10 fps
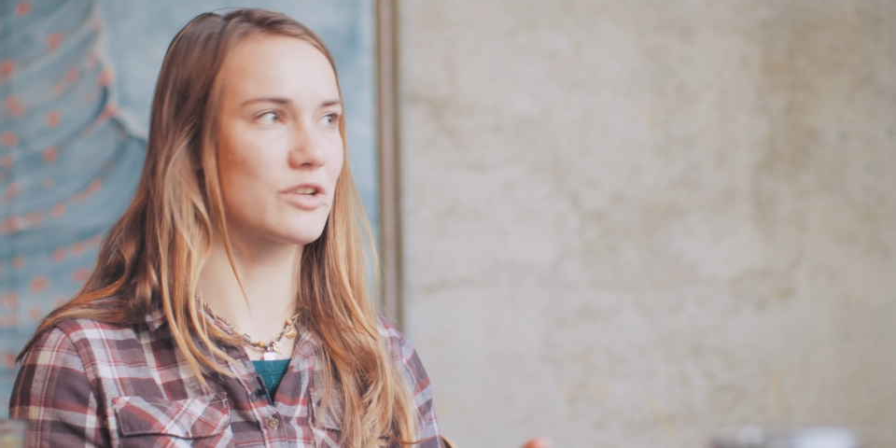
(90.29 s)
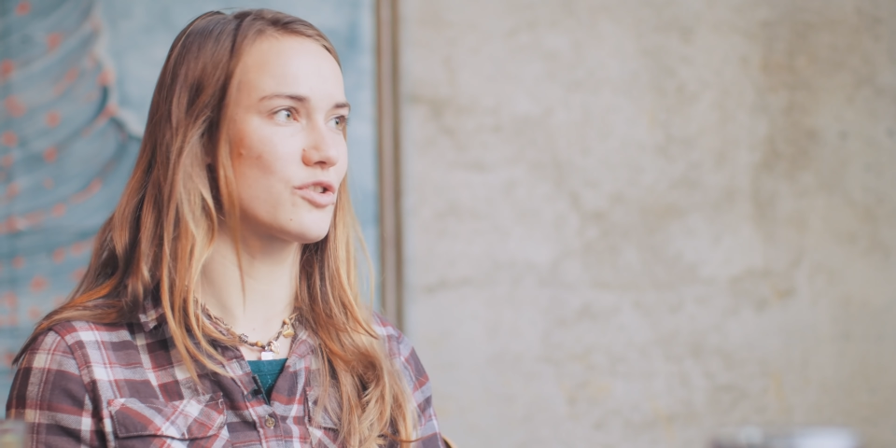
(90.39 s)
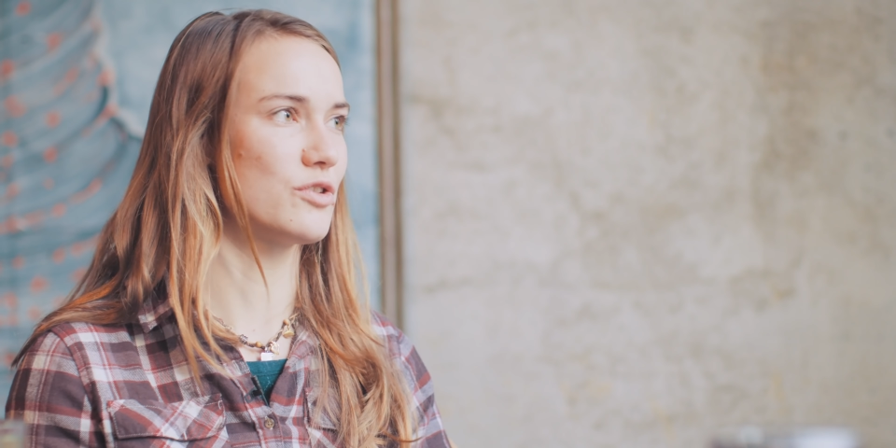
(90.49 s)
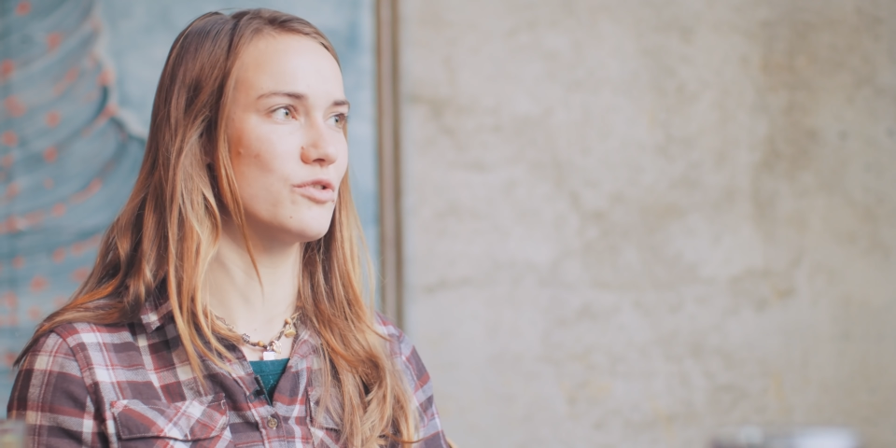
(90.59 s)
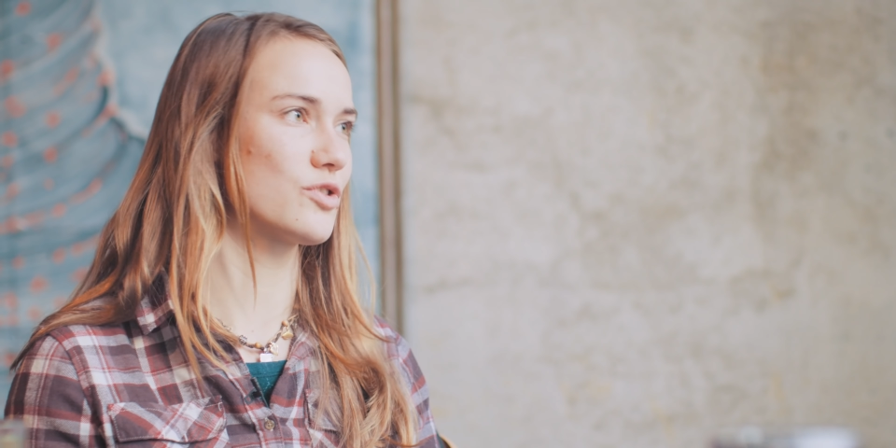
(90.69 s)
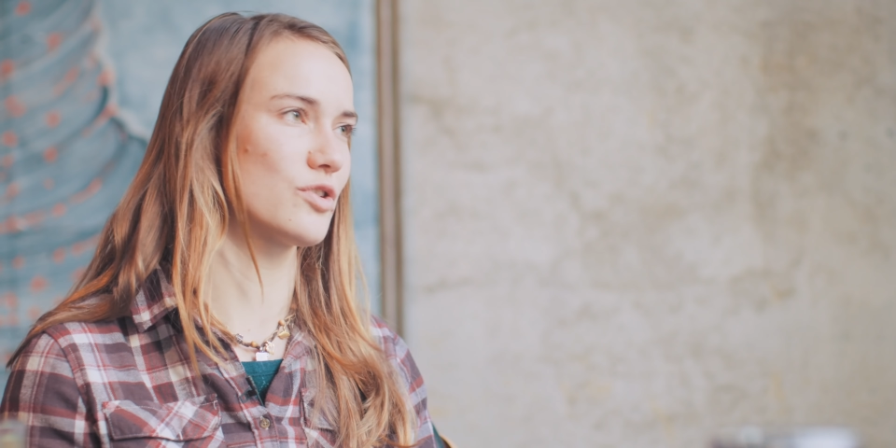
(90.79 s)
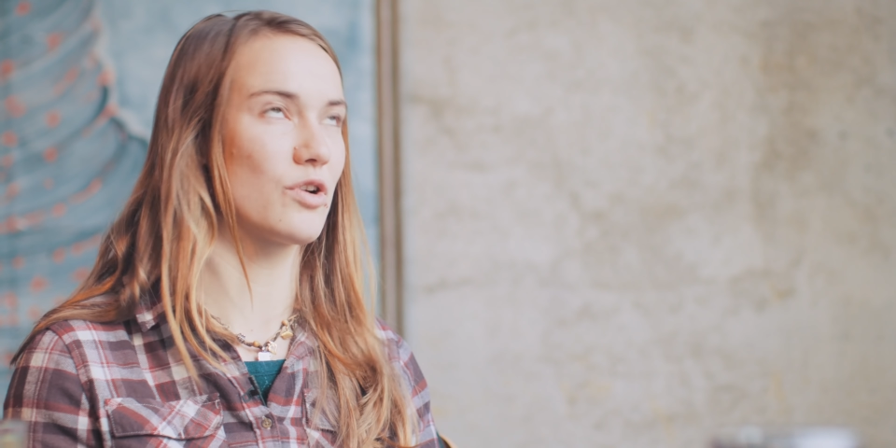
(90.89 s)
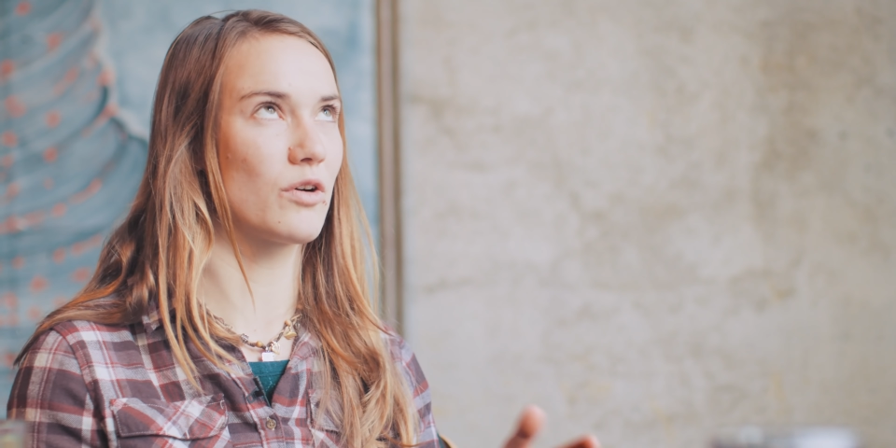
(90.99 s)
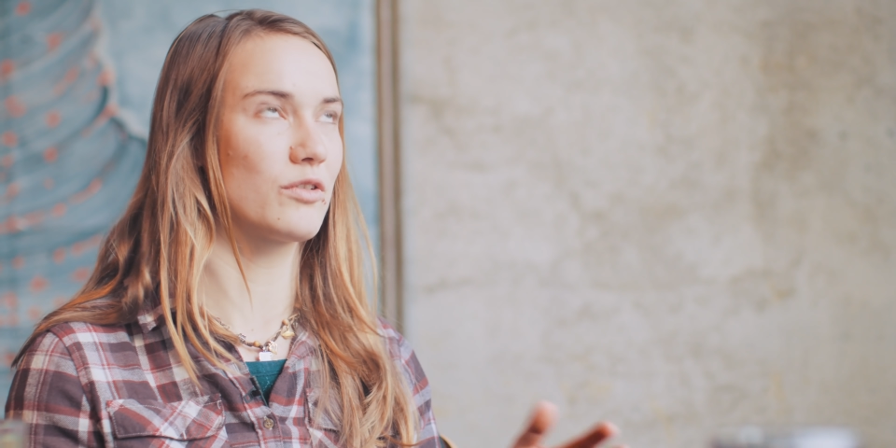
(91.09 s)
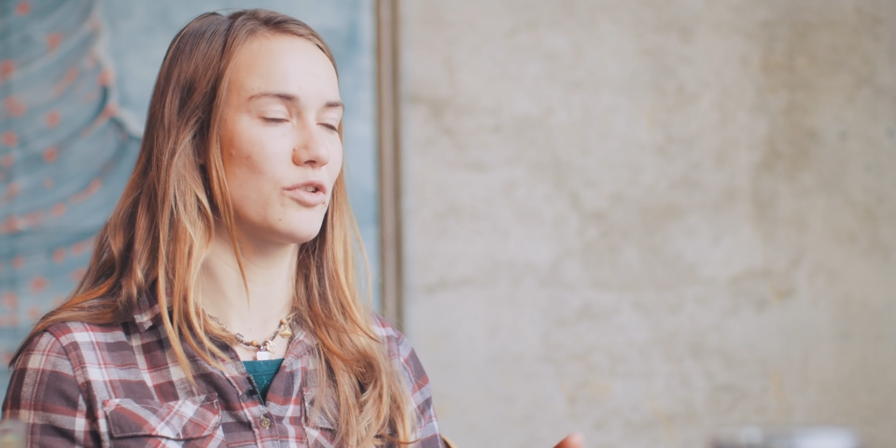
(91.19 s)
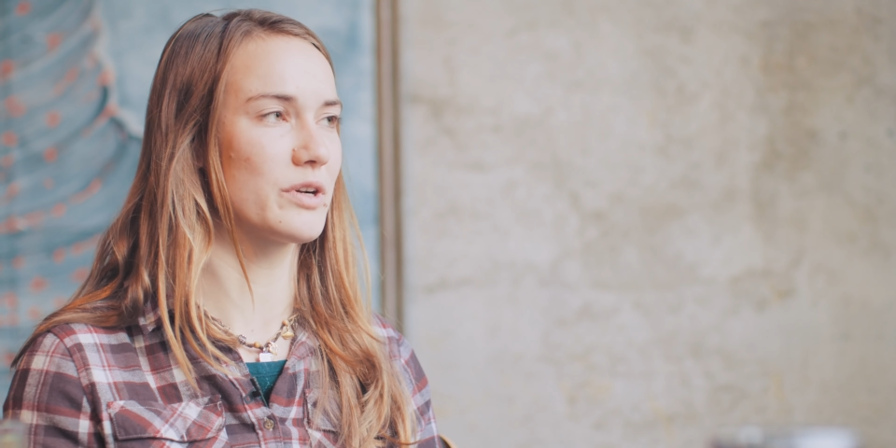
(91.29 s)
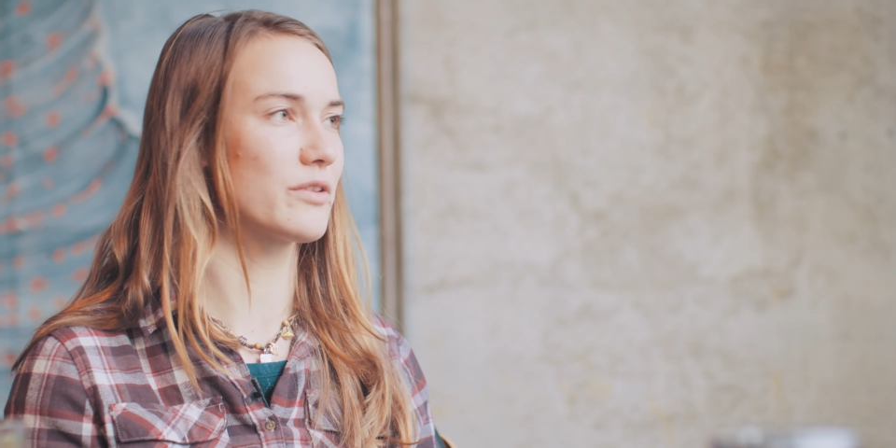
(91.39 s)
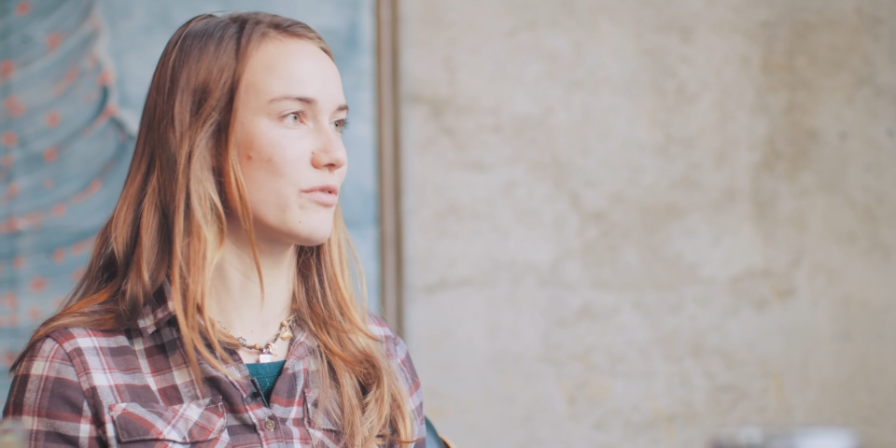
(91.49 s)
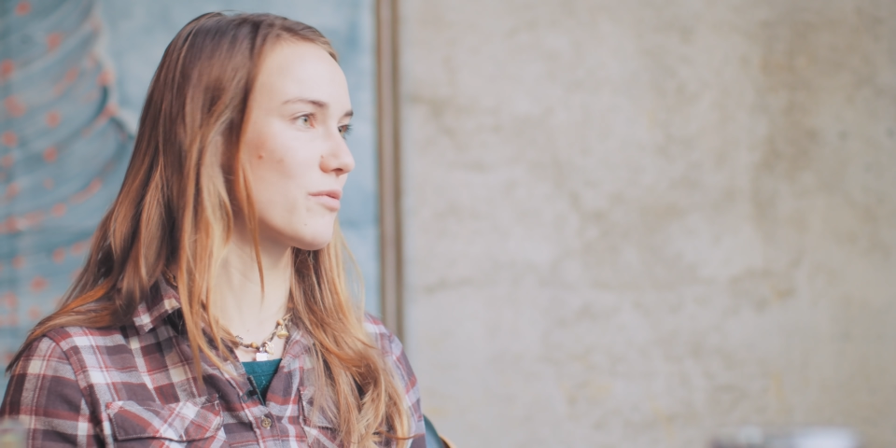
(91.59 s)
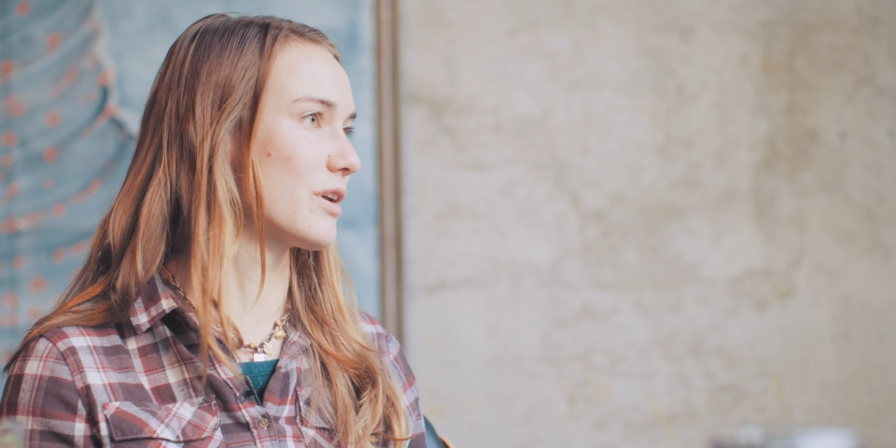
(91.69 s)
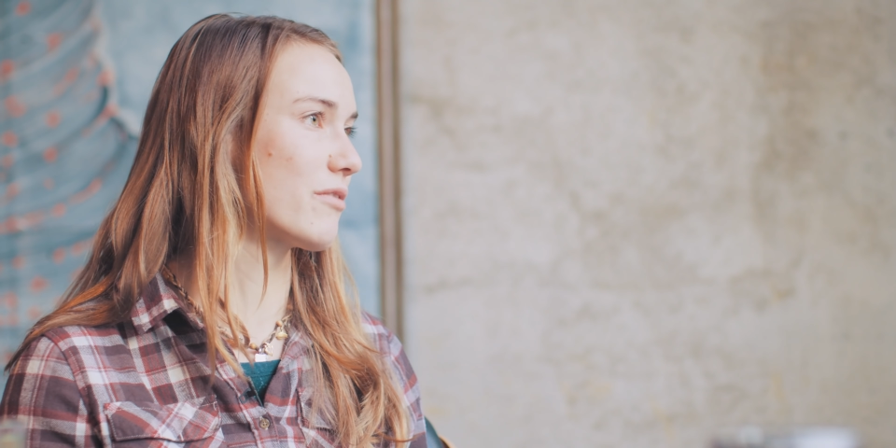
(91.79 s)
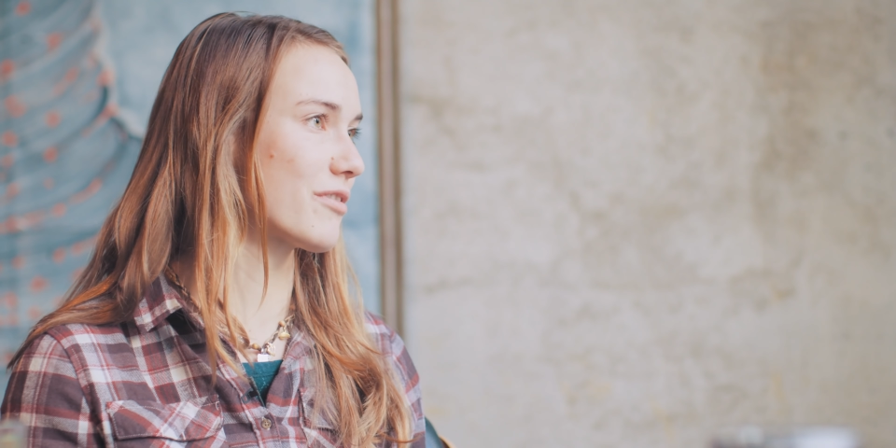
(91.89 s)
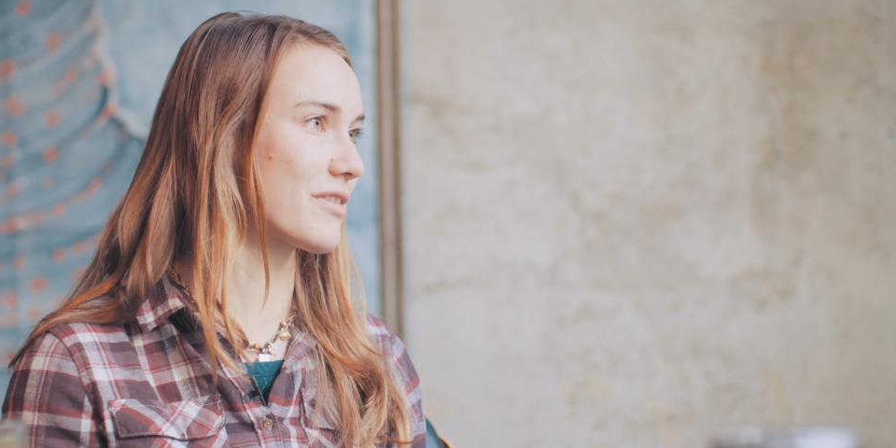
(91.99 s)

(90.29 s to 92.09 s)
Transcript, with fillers: excuse to not do it for whatever